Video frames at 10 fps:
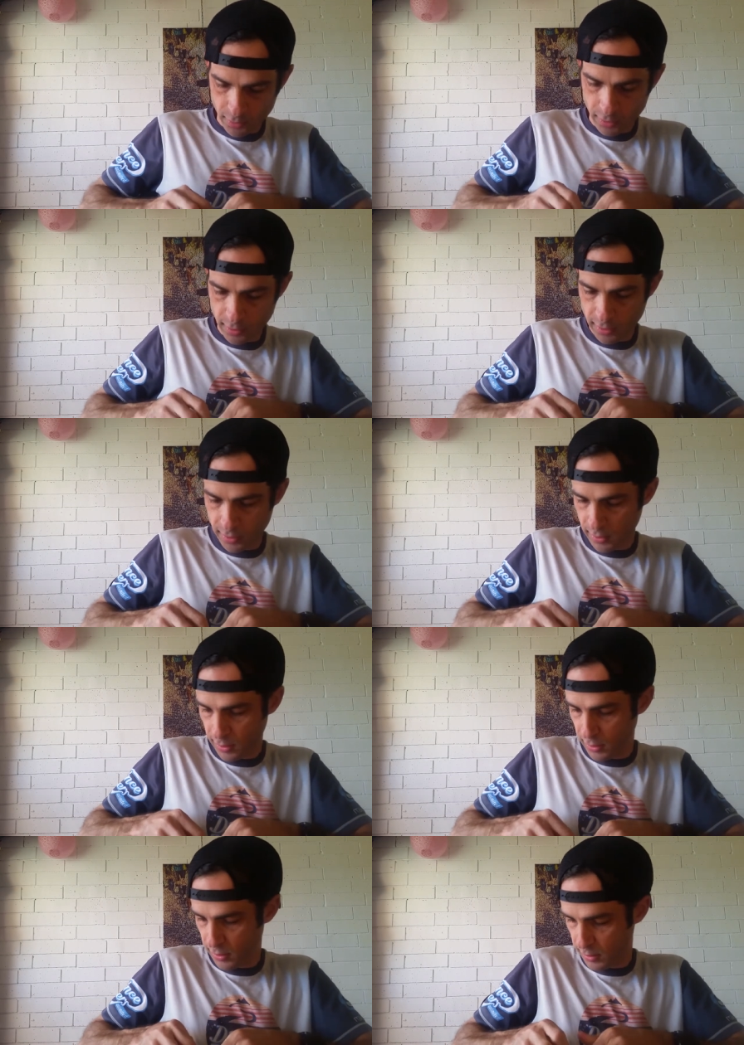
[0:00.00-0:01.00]
And
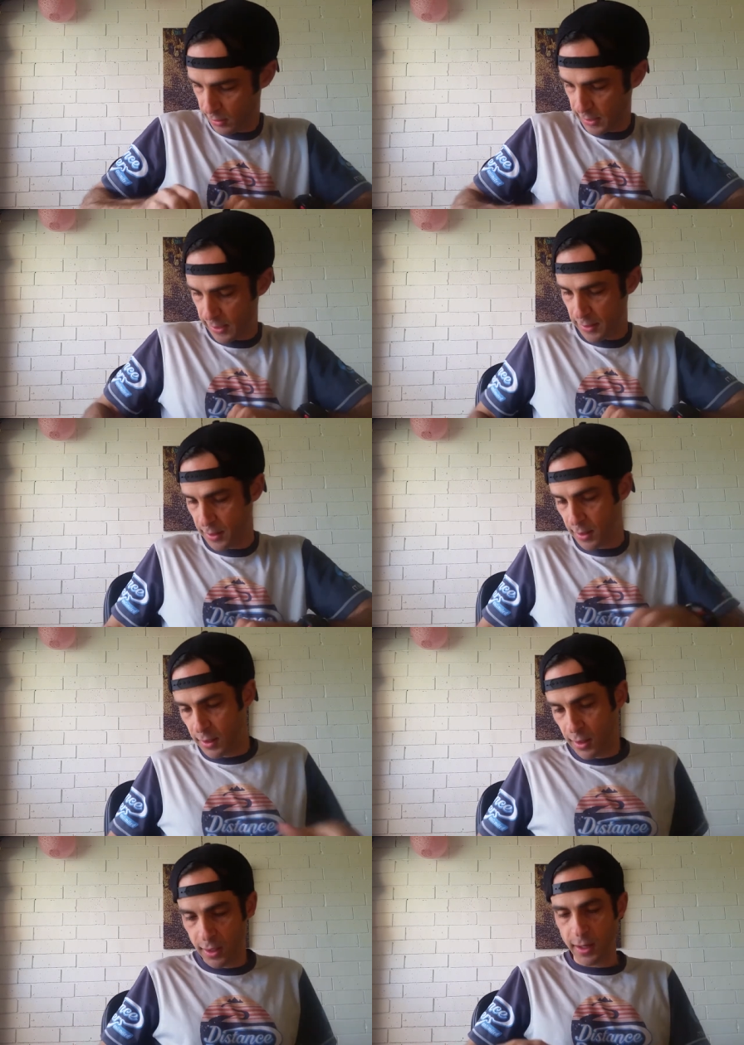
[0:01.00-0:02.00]
done.
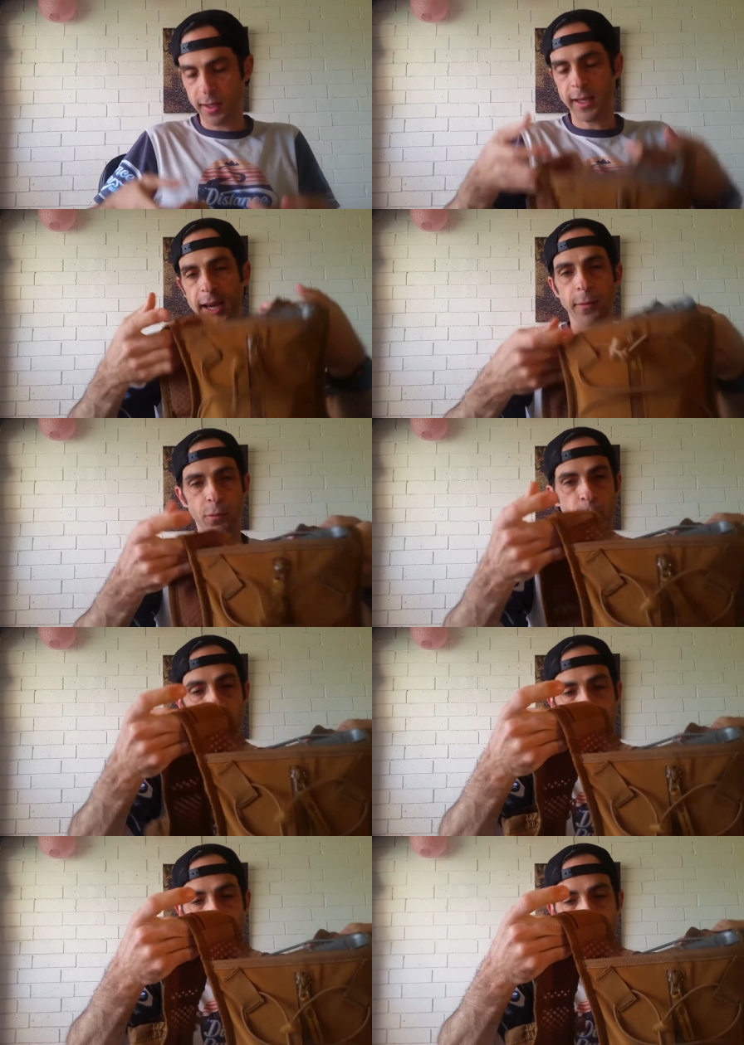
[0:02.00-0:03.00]
Okay,
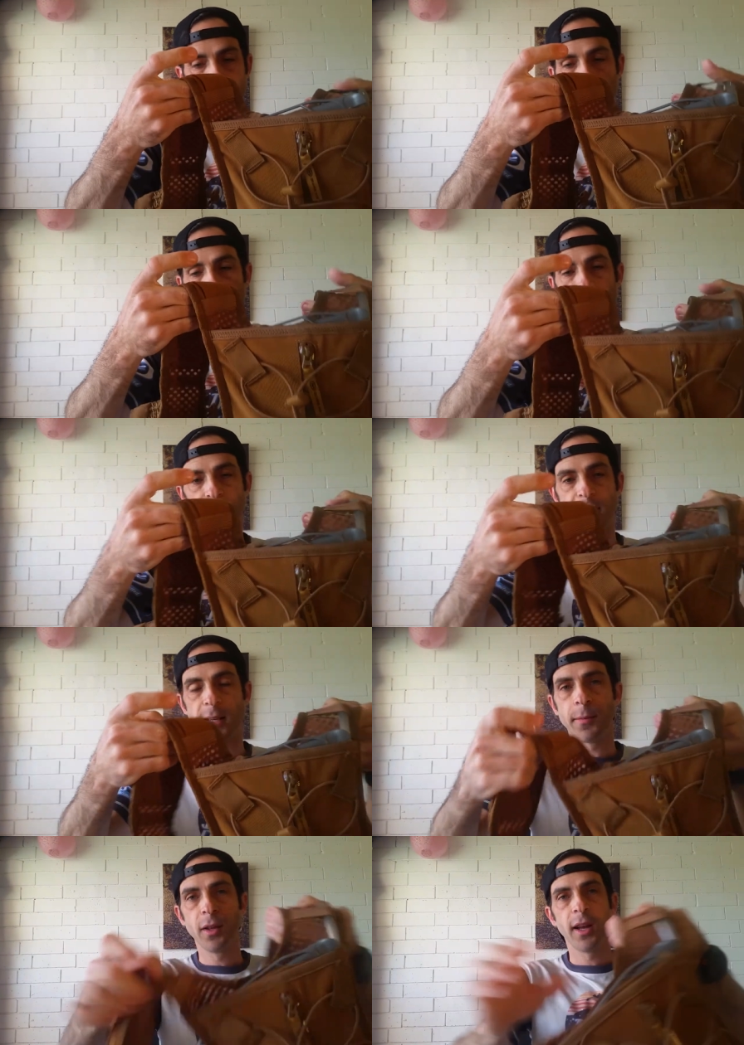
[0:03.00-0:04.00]
really, really
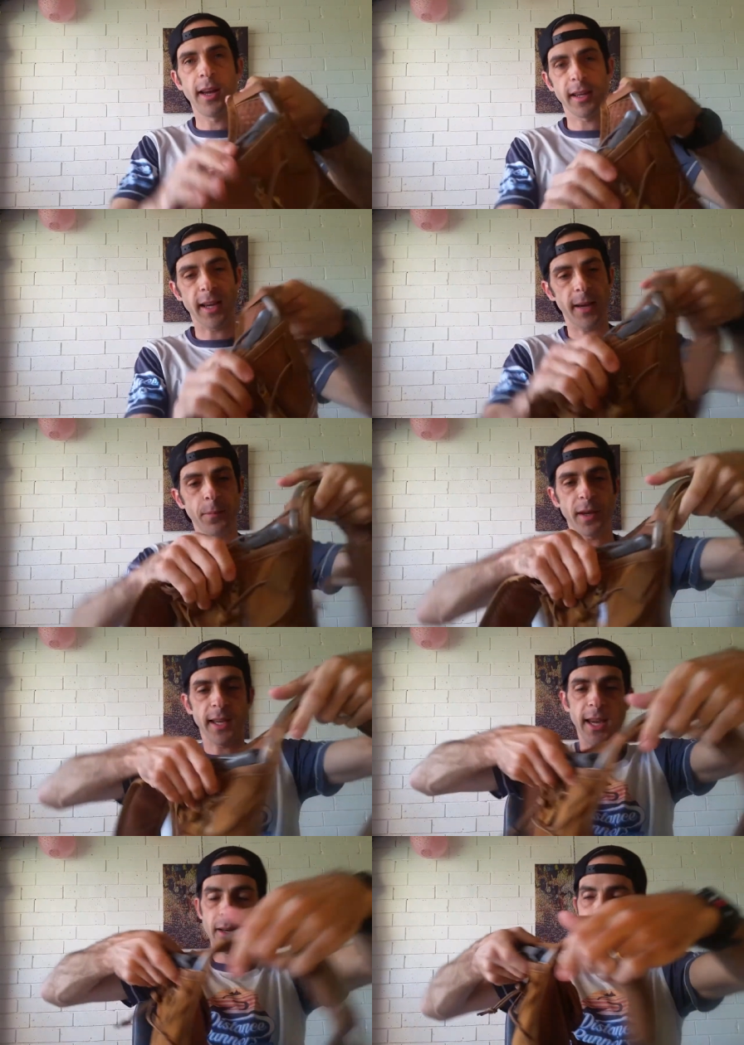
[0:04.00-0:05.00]
pleasing. Okay,
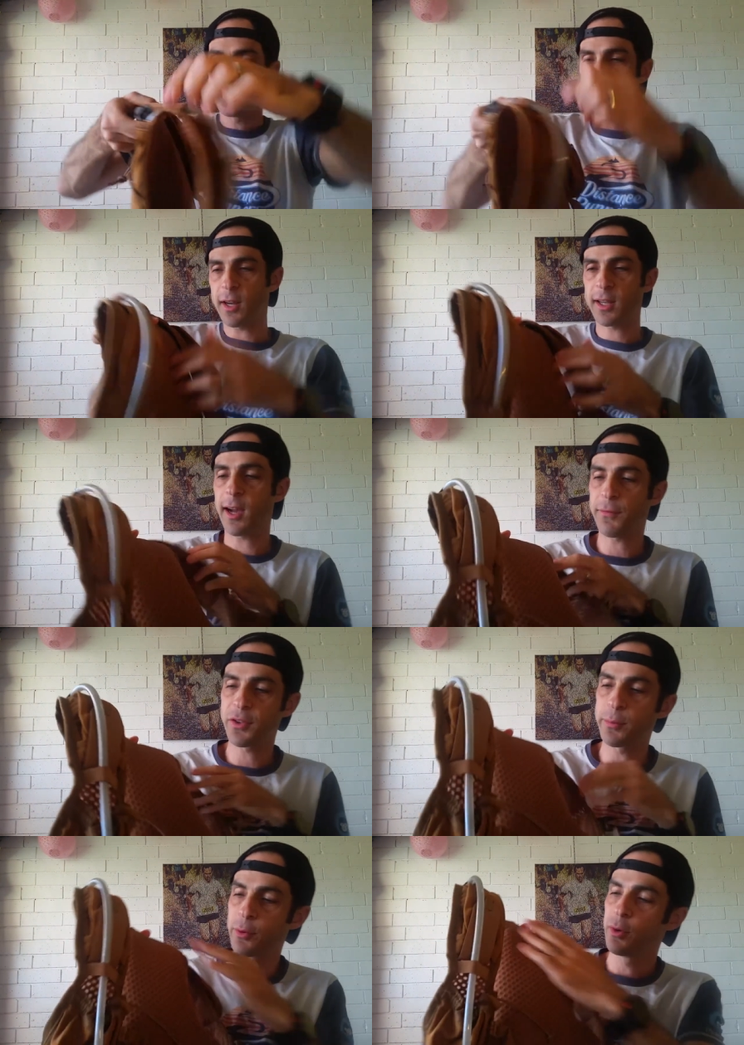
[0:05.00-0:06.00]
again, so
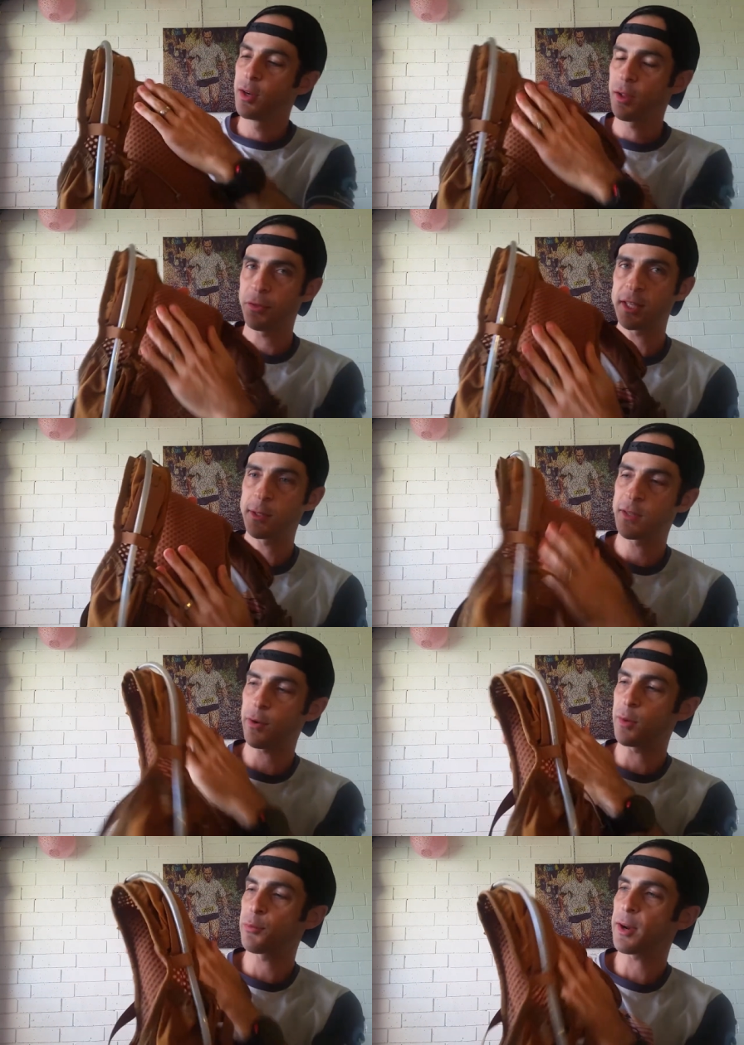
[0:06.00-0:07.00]
comfortable. This is
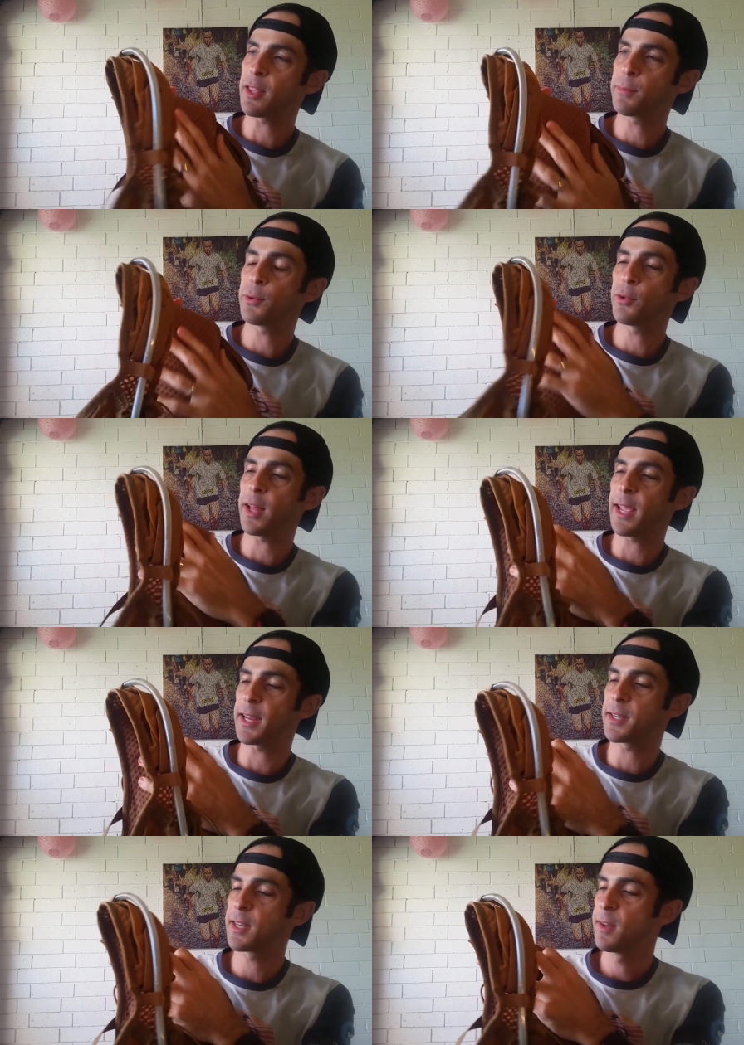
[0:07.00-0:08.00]
very breathable
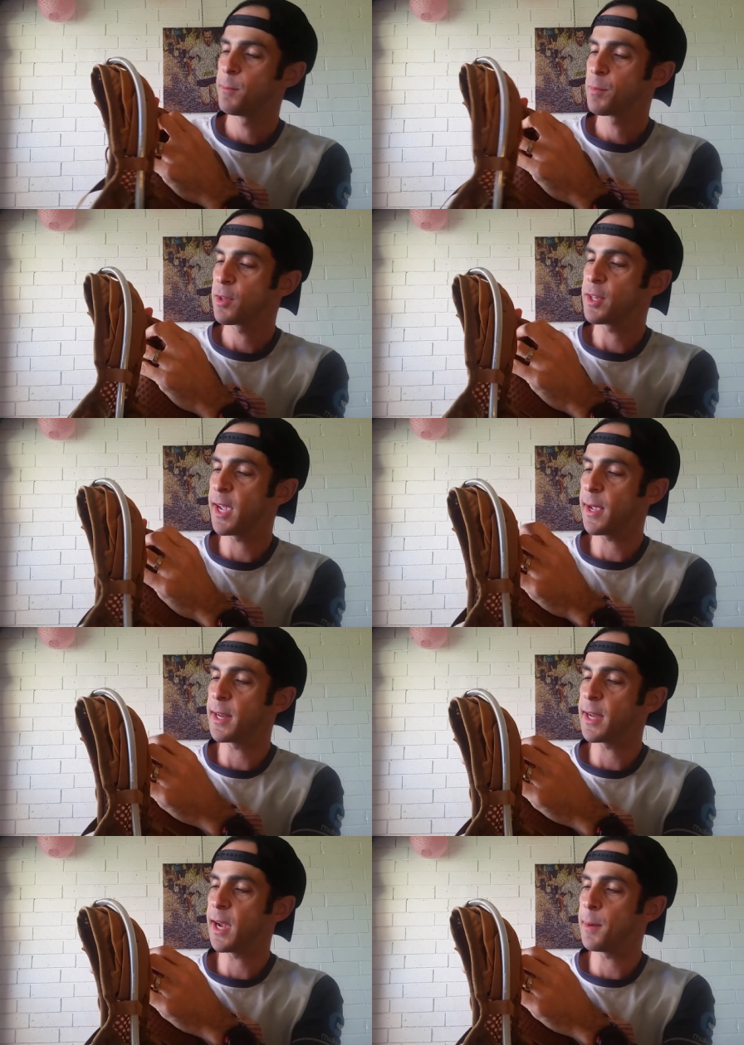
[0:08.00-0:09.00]
and
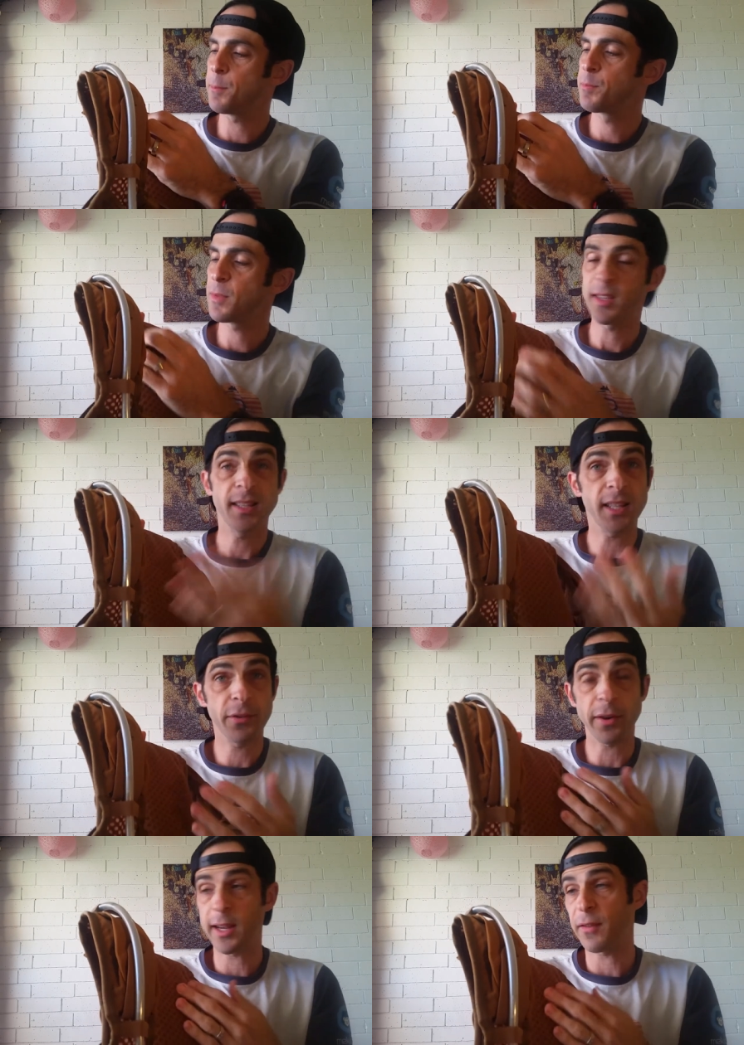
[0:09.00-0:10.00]
it sits
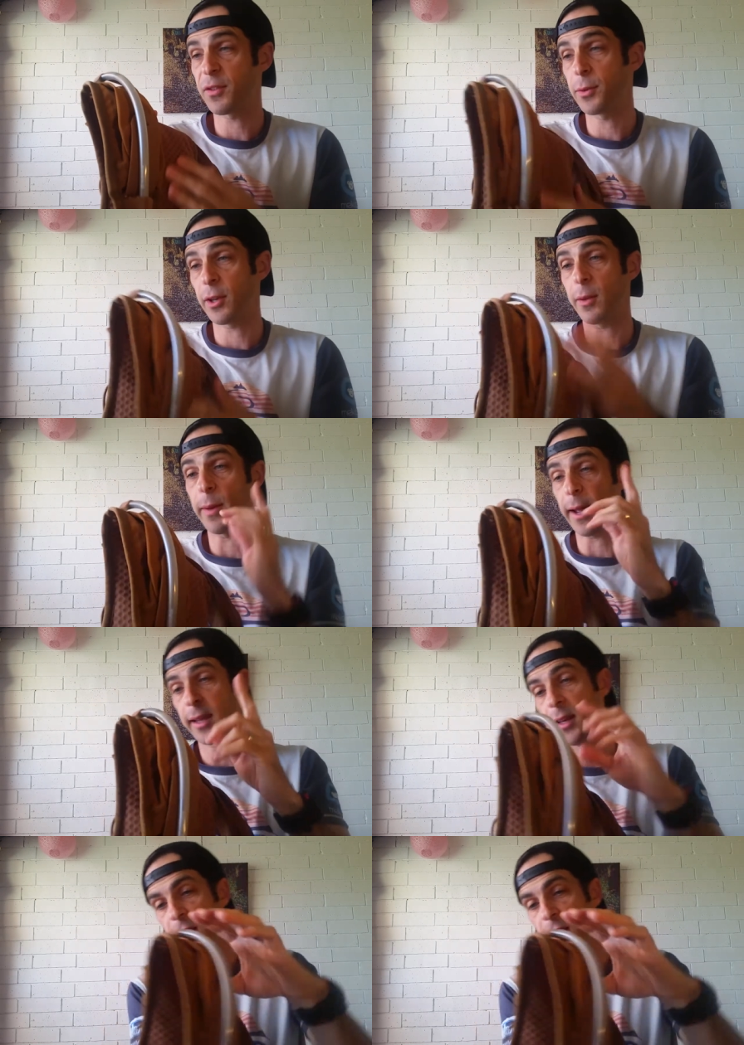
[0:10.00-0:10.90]
very comfortably on the back.